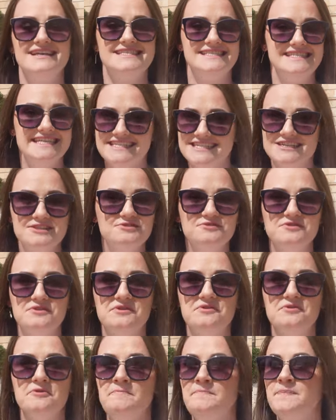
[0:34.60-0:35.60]
city to
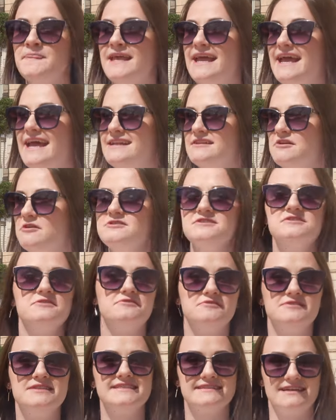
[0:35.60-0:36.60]
you and also
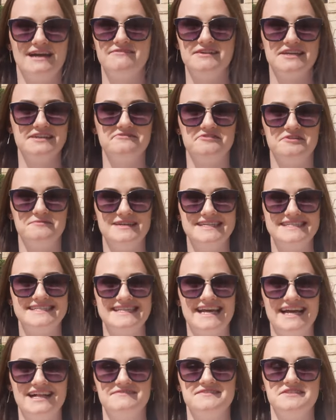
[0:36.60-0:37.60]
to discover it for
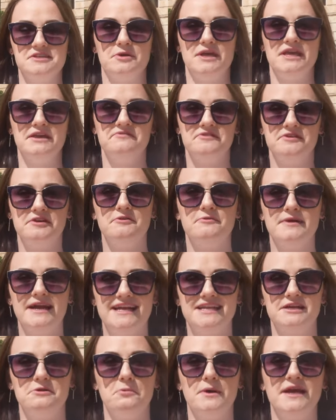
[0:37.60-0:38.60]
myself. So if you're
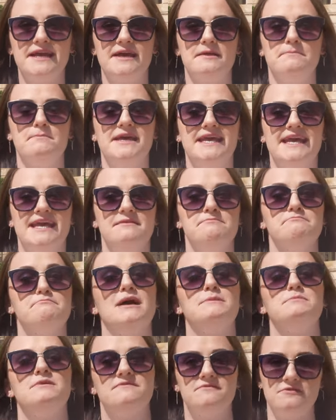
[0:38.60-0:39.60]
ready, we can begin.
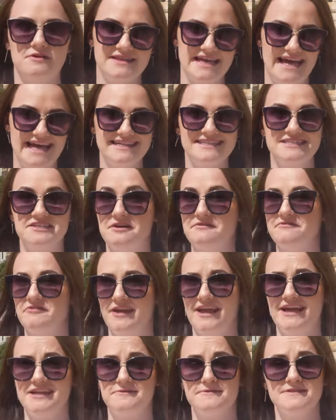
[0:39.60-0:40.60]
But before that, don't
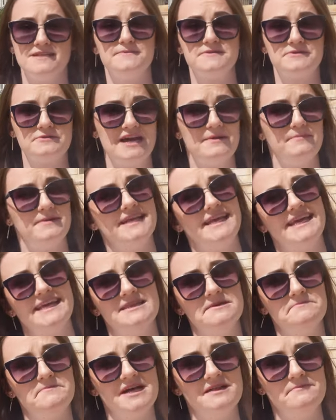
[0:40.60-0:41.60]
forget to subscribe and
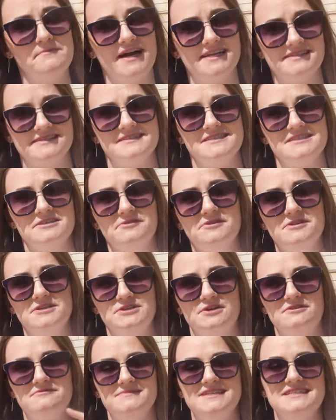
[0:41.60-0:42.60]
hit the bell button so you
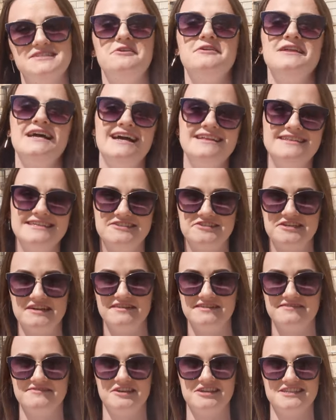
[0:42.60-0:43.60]
don't miss all other
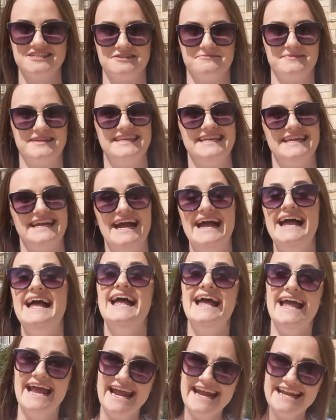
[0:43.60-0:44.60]
travel vlogs from here.
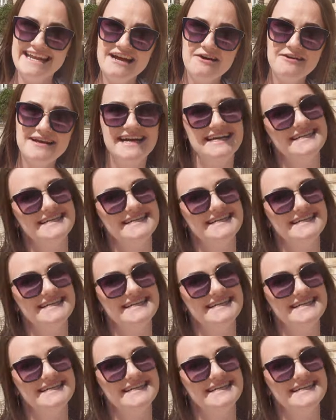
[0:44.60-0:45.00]
And now